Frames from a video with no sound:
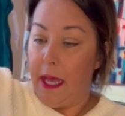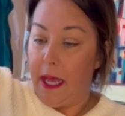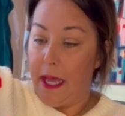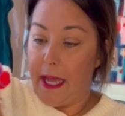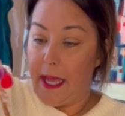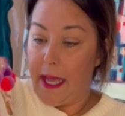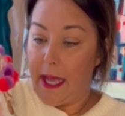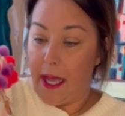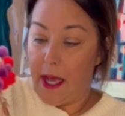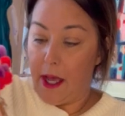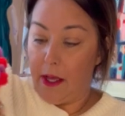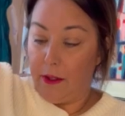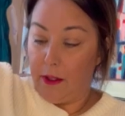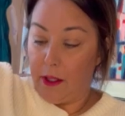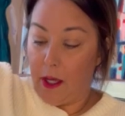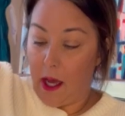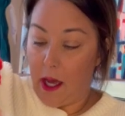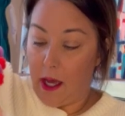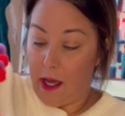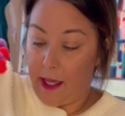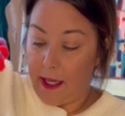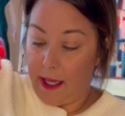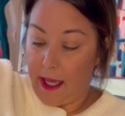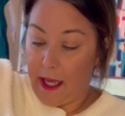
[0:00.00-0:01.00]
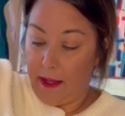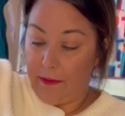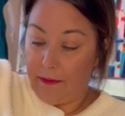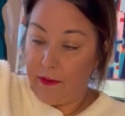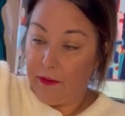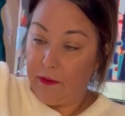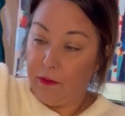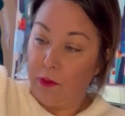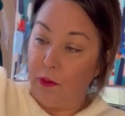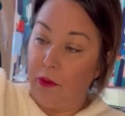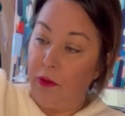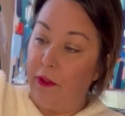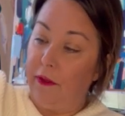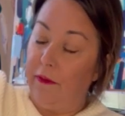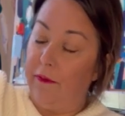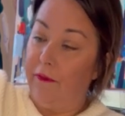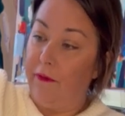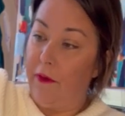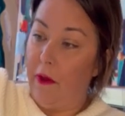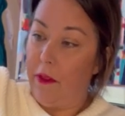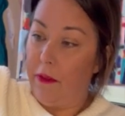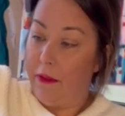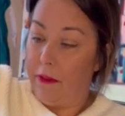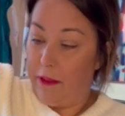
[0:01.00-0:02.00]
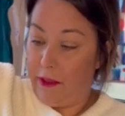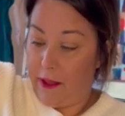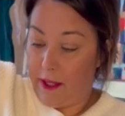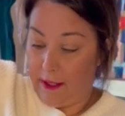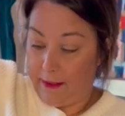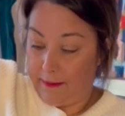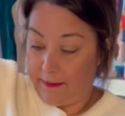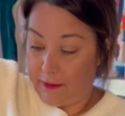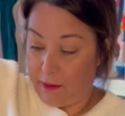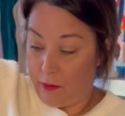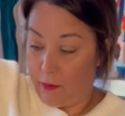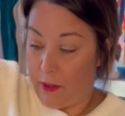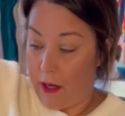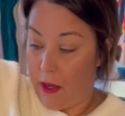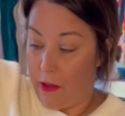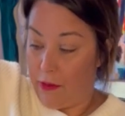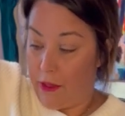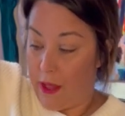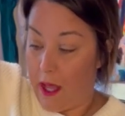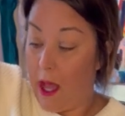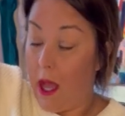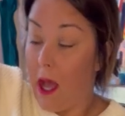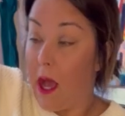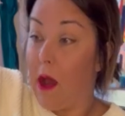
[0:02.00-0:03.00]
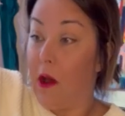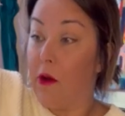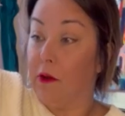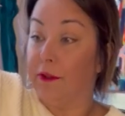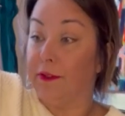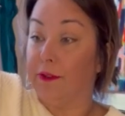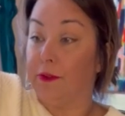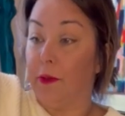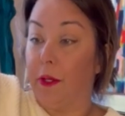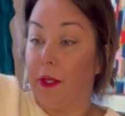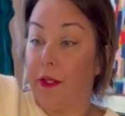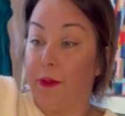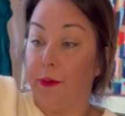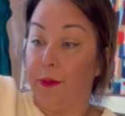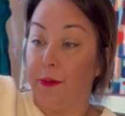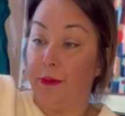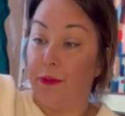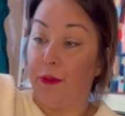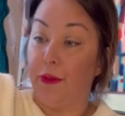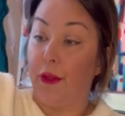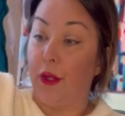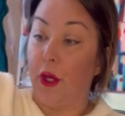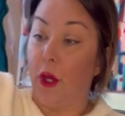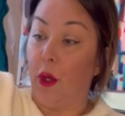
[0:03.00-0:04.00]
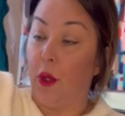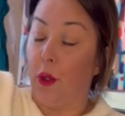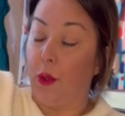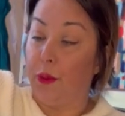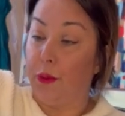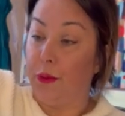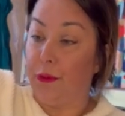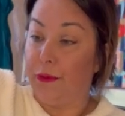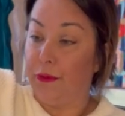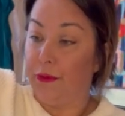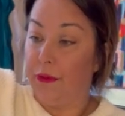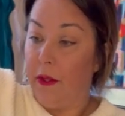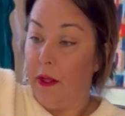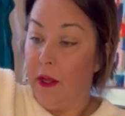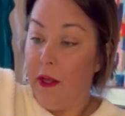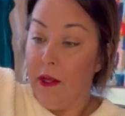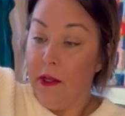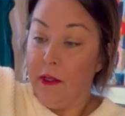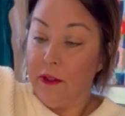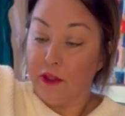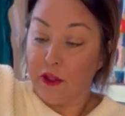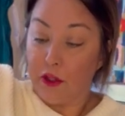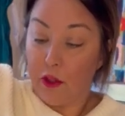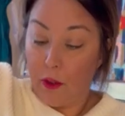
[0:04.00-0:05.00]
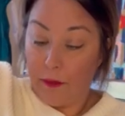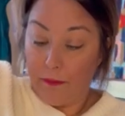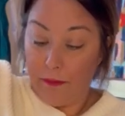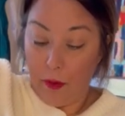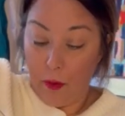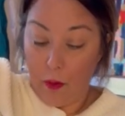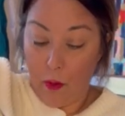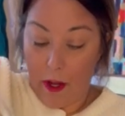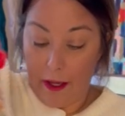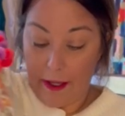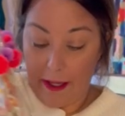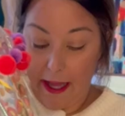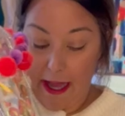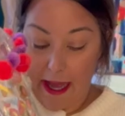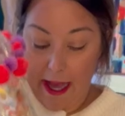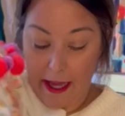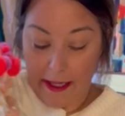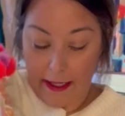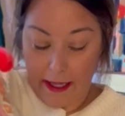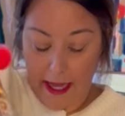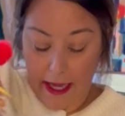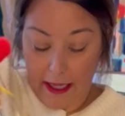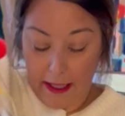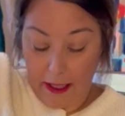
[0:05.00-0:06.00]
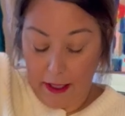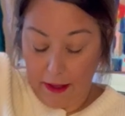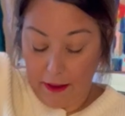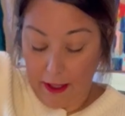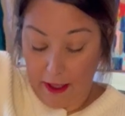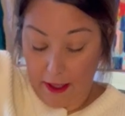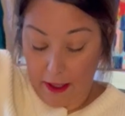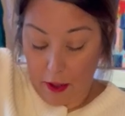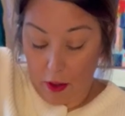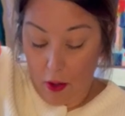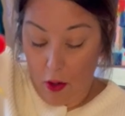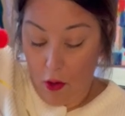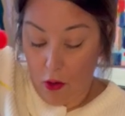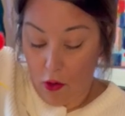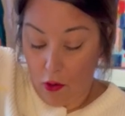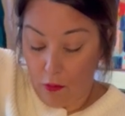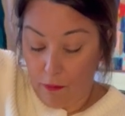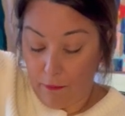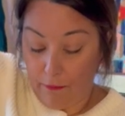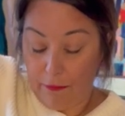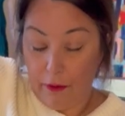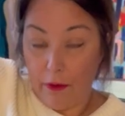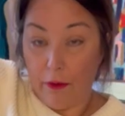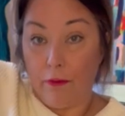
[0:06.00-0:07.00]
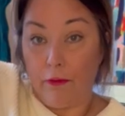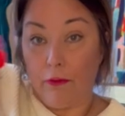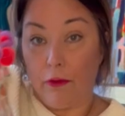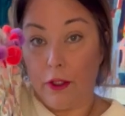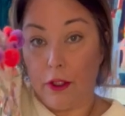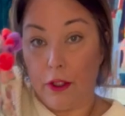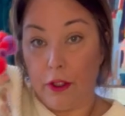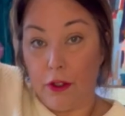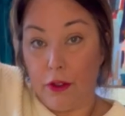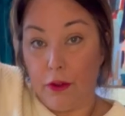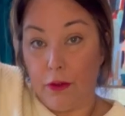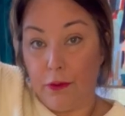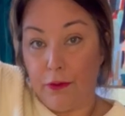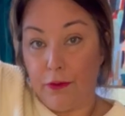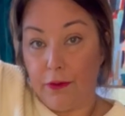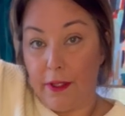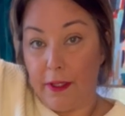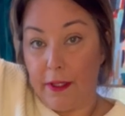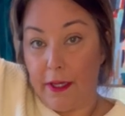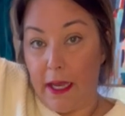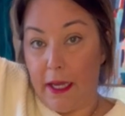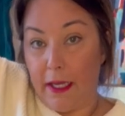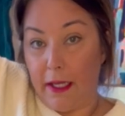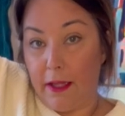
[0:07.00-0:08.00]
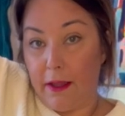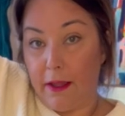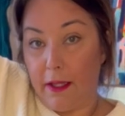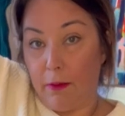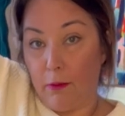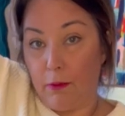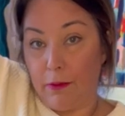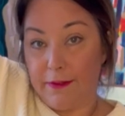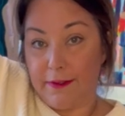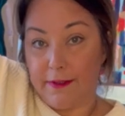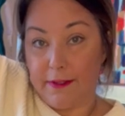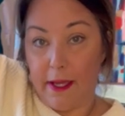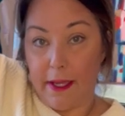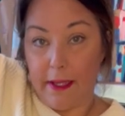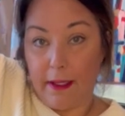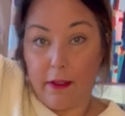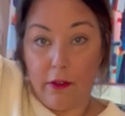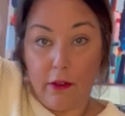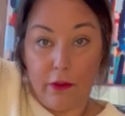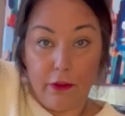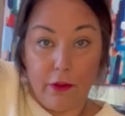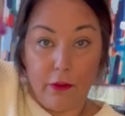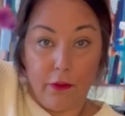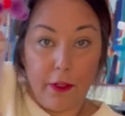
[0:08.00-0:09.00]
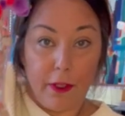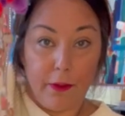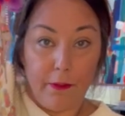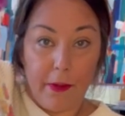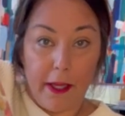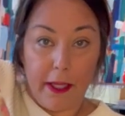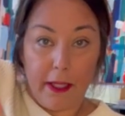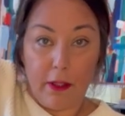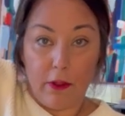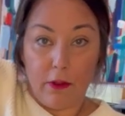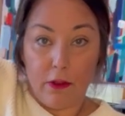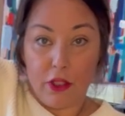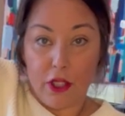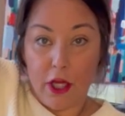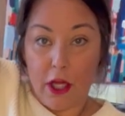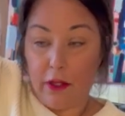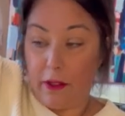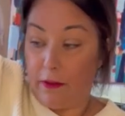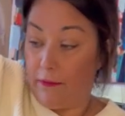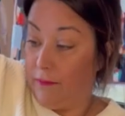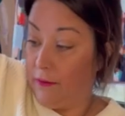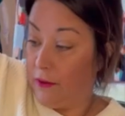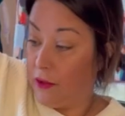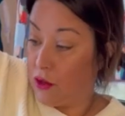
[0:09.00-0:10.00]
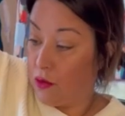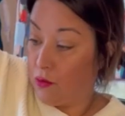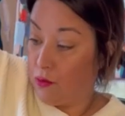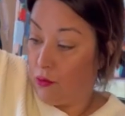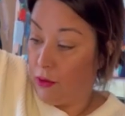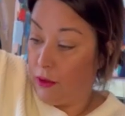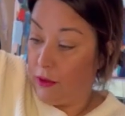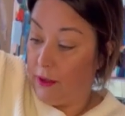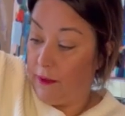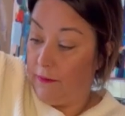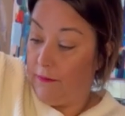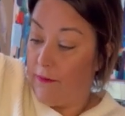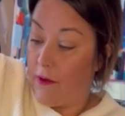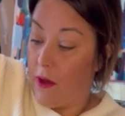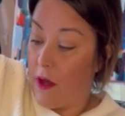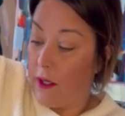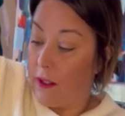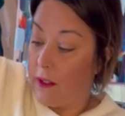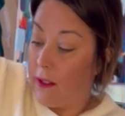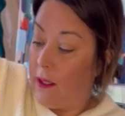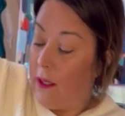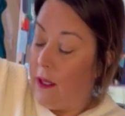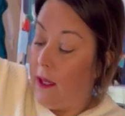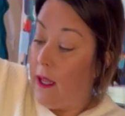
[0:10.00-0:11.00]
And I had these really fun things around the house, so I used those. So if you want to add anything at home, feel free to use it. Anything recycled, you can make your jellyfish really fun.